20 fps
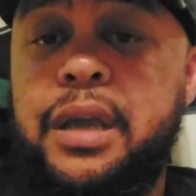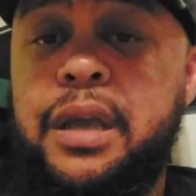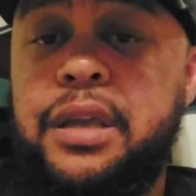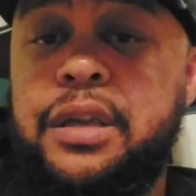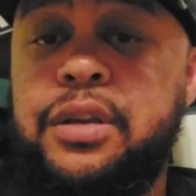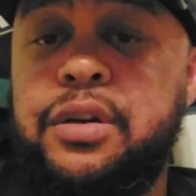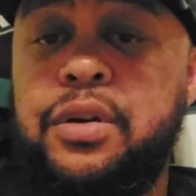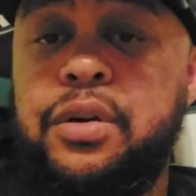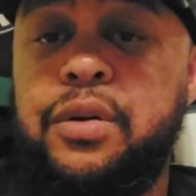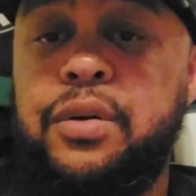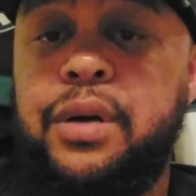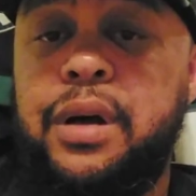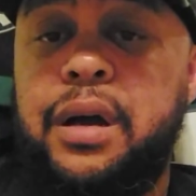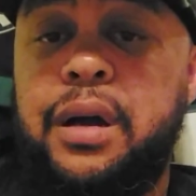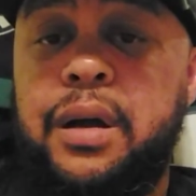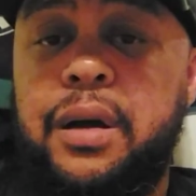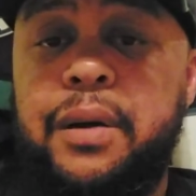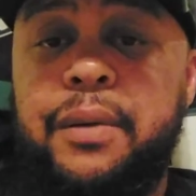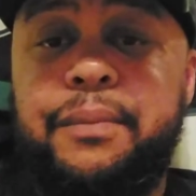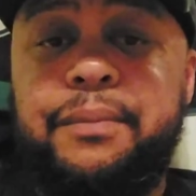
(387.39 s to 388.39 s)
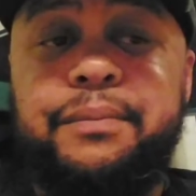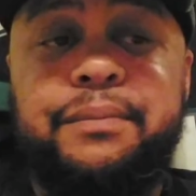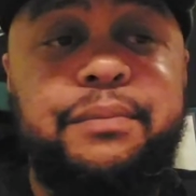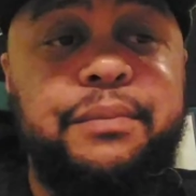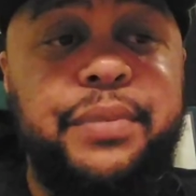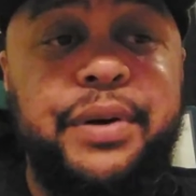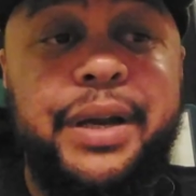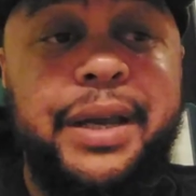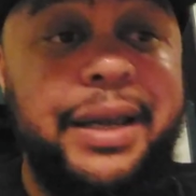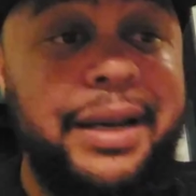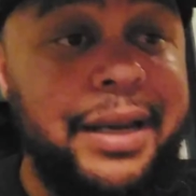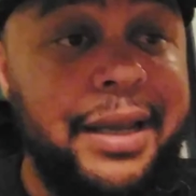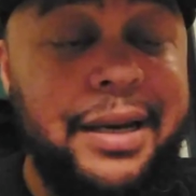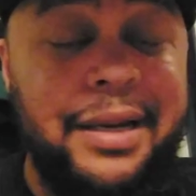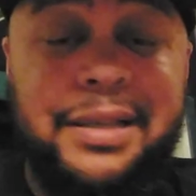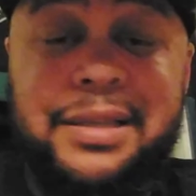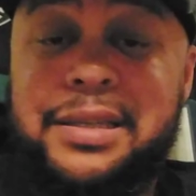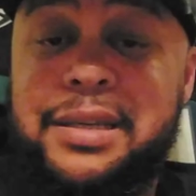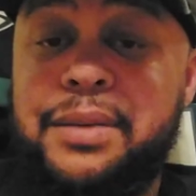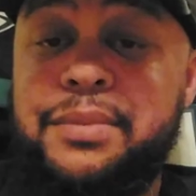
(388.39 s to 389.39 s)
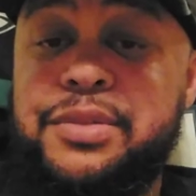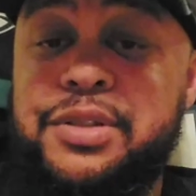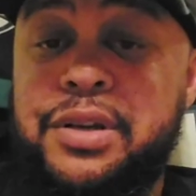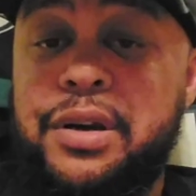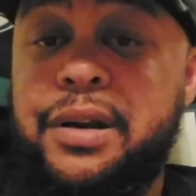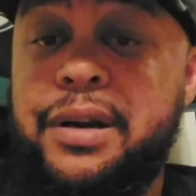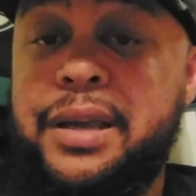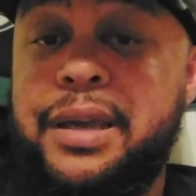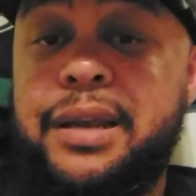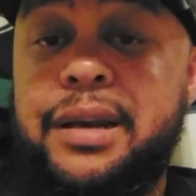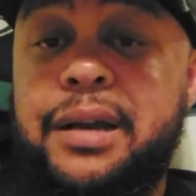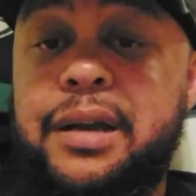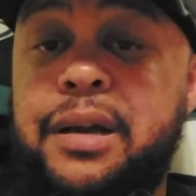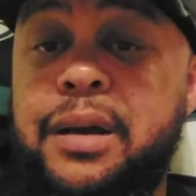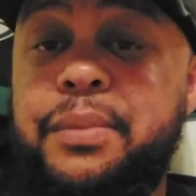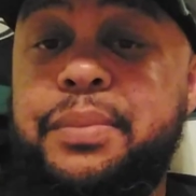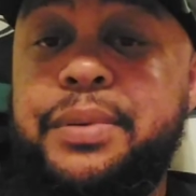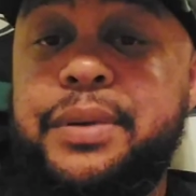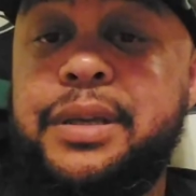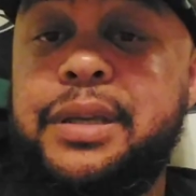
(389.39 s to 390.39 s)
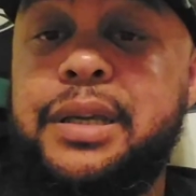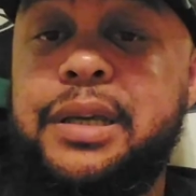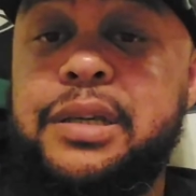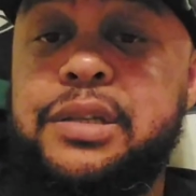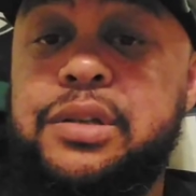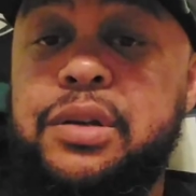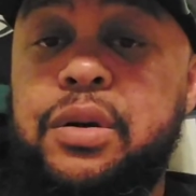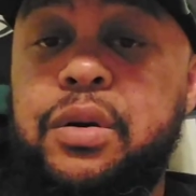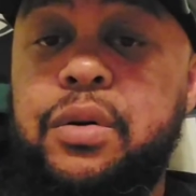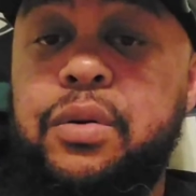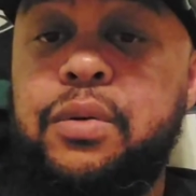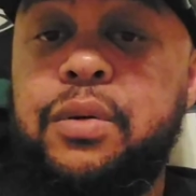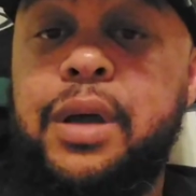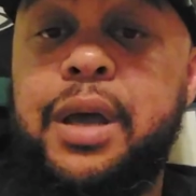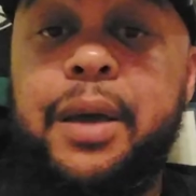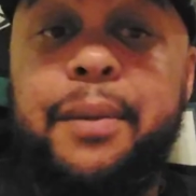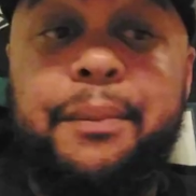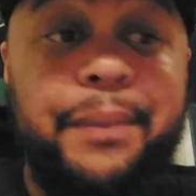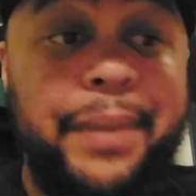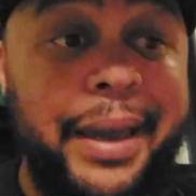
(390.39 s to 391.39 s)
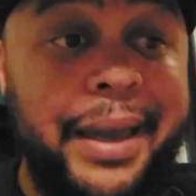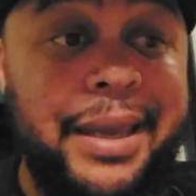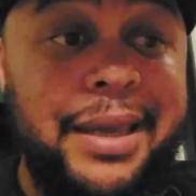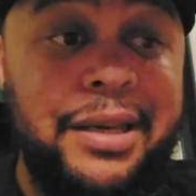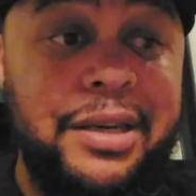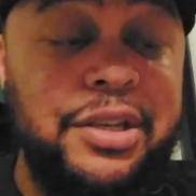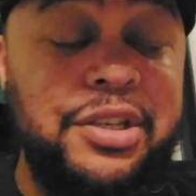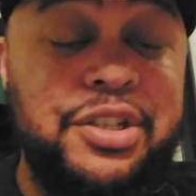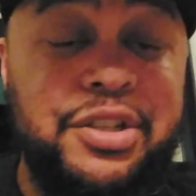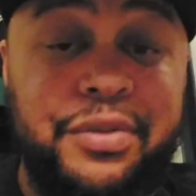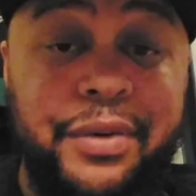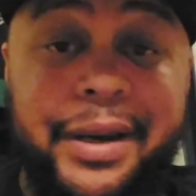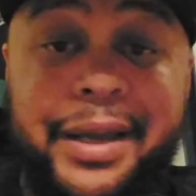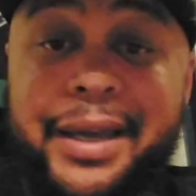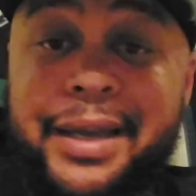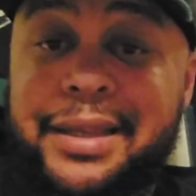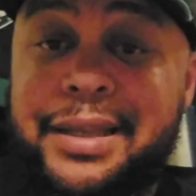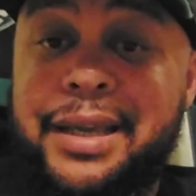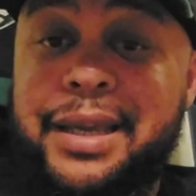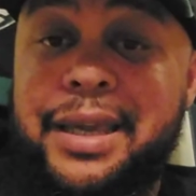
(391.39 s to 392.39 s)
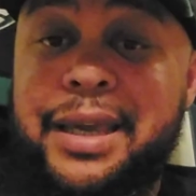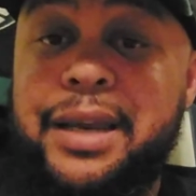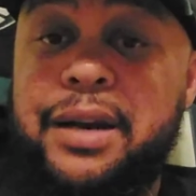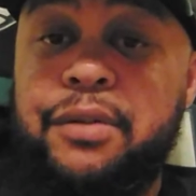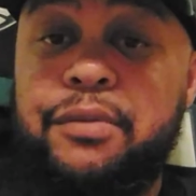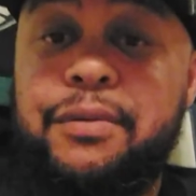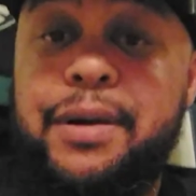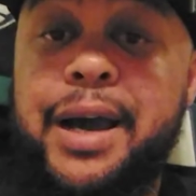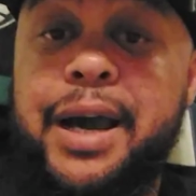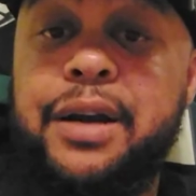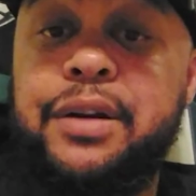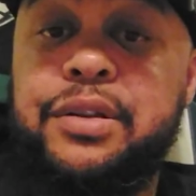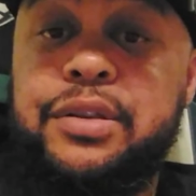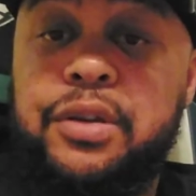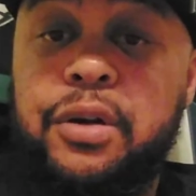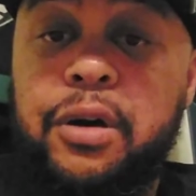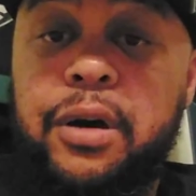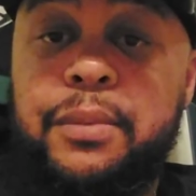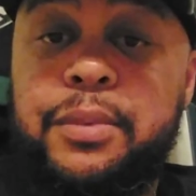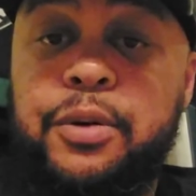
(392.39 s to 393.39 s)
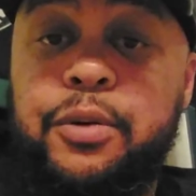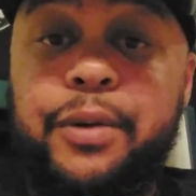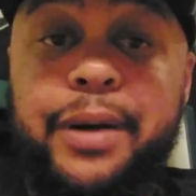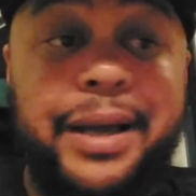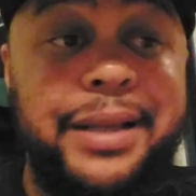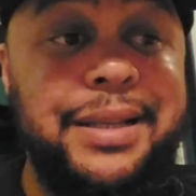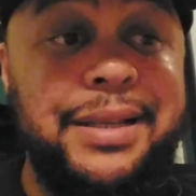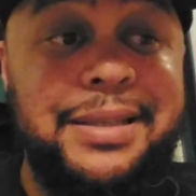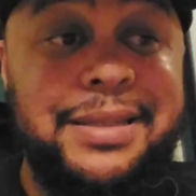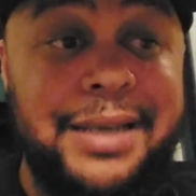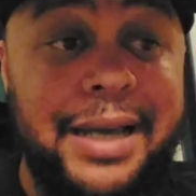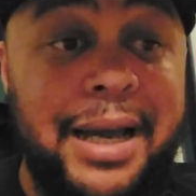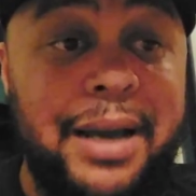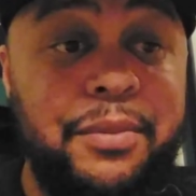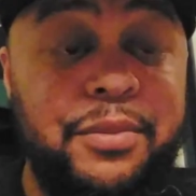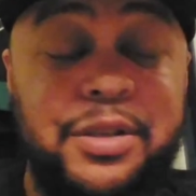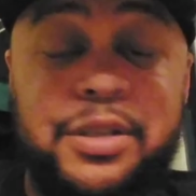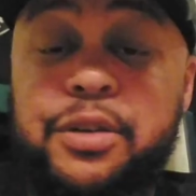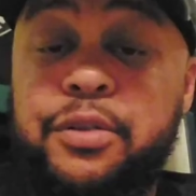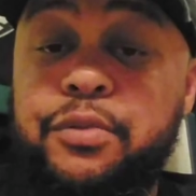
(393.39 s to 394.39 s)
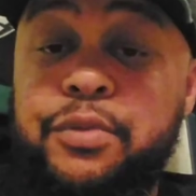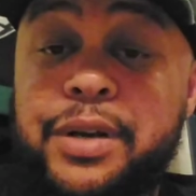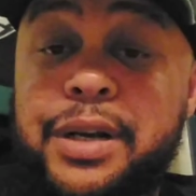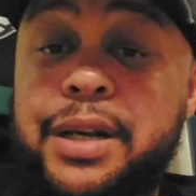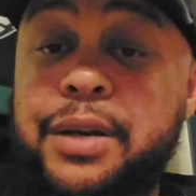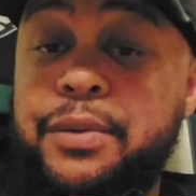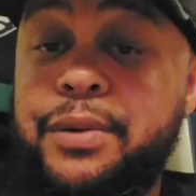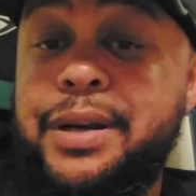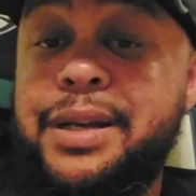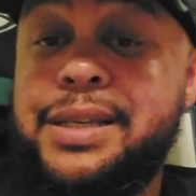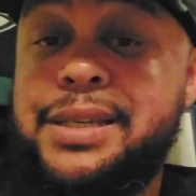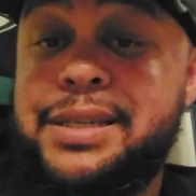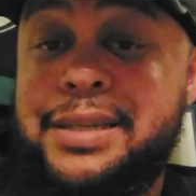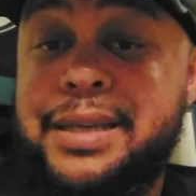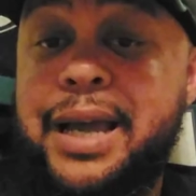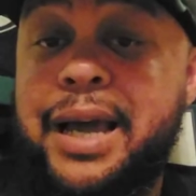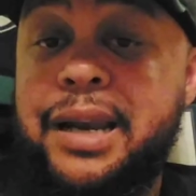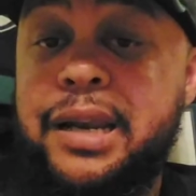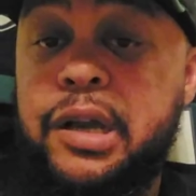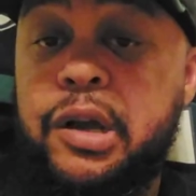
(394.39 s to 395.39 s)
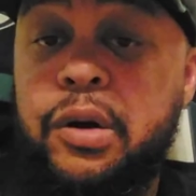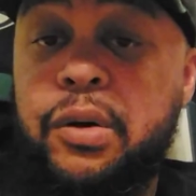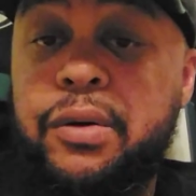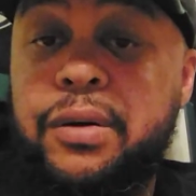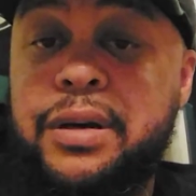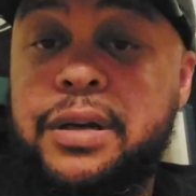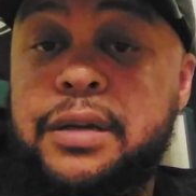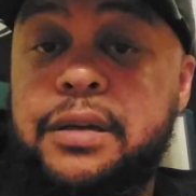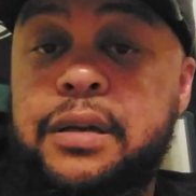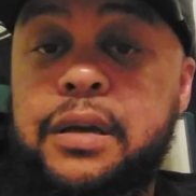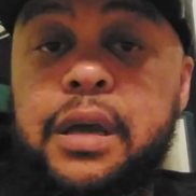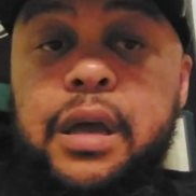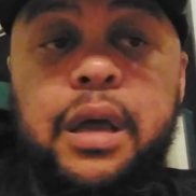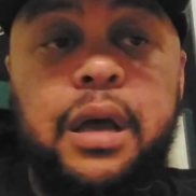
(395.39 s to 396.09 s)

you know, bringing in a Tim Jernigan a couple of years ago, making the trade to get a Ronald Darby, who at the time was a really, really solid corner.